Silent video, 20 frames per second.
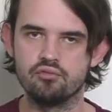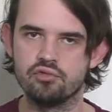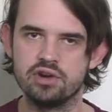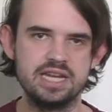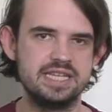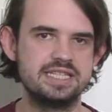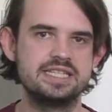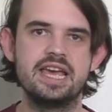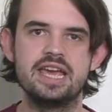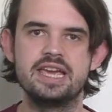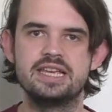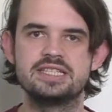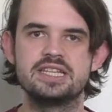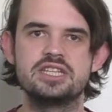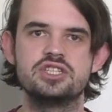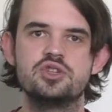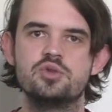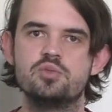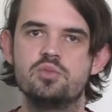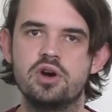retakes
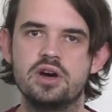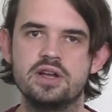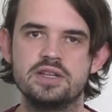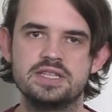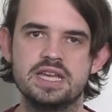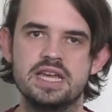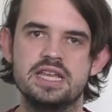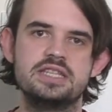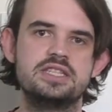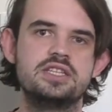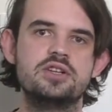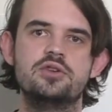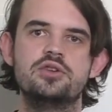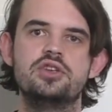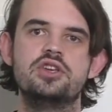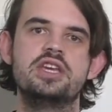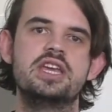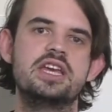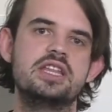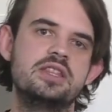as you want until
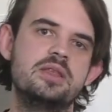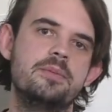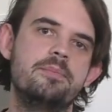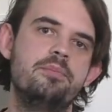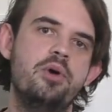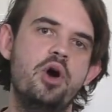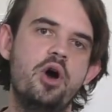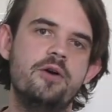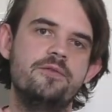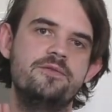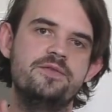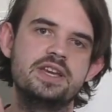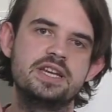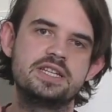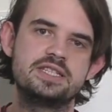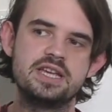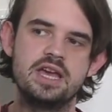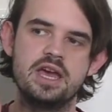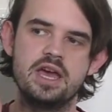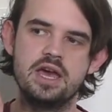you get the
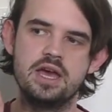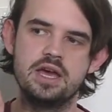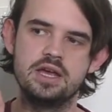perfect